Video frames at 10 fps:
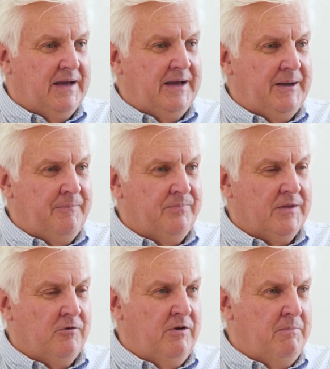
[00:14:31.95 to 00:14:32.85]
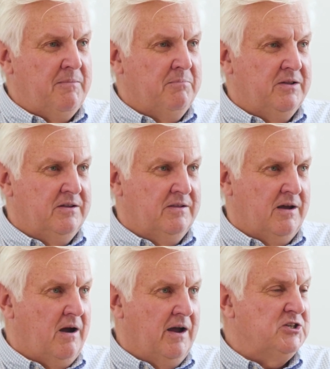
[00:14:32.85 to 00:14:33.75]
Remember that
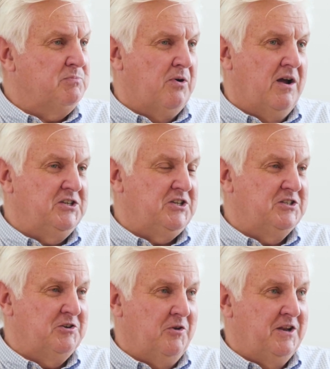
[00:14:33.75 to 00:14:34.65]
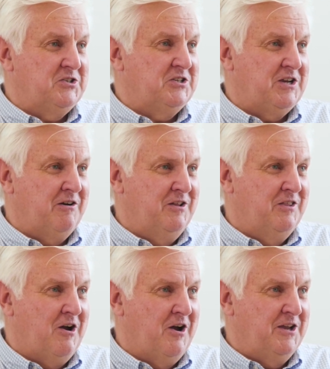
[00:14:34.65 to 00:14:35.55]
the highest price is not necessarily
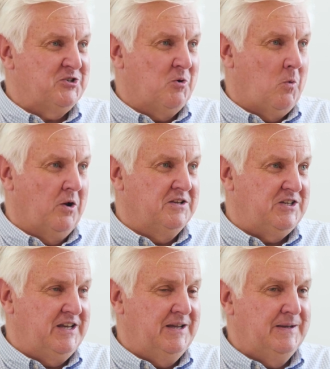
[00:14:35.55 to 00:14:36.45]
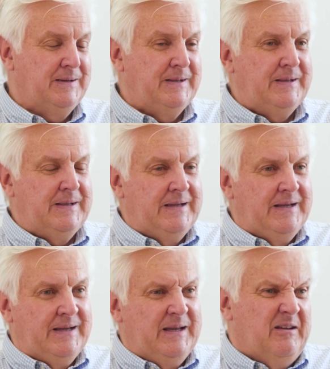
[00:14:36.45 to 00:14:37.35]
the highest quality.
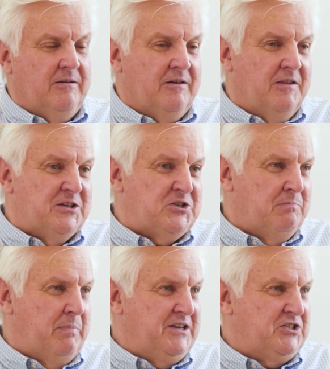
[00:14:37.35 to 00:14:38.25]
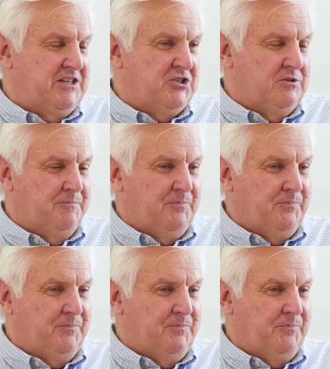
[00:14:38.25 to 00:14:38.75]
There's some basic